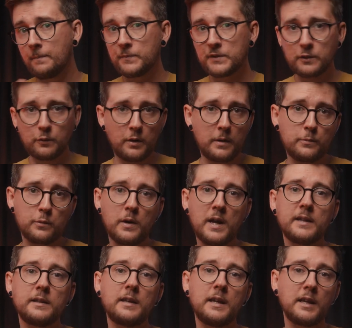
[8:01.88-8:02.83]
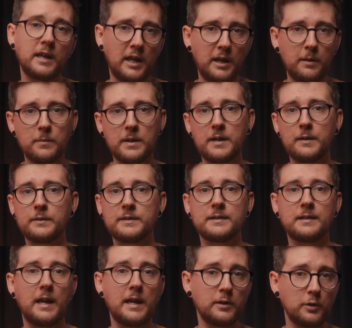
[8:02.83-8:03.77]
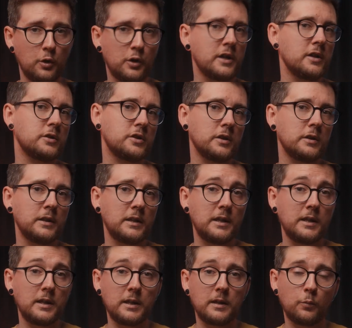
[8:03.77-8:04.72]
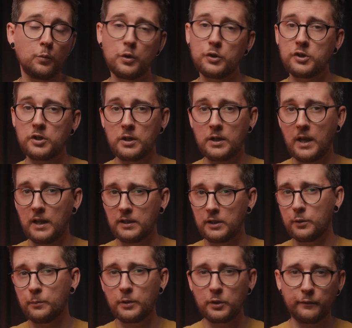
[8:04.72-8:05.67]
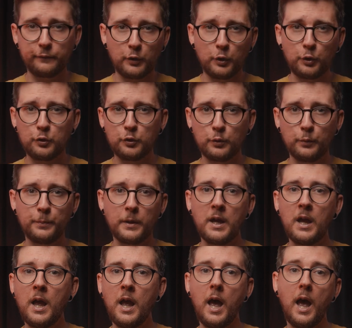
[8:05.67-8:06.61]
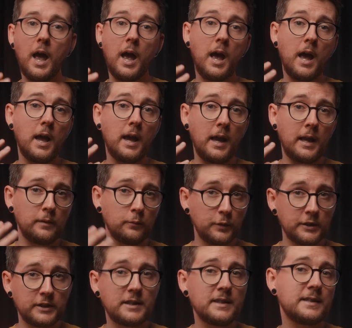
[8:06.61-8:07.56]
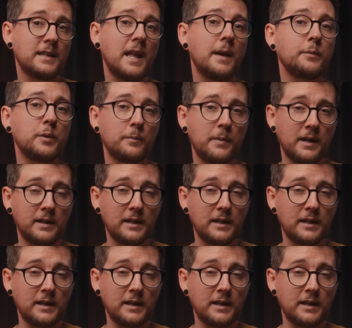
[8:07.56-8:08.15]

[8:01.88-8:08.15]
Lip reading: script writing, emails, and occasionally watching a little bit of YouTube. And with this laptop I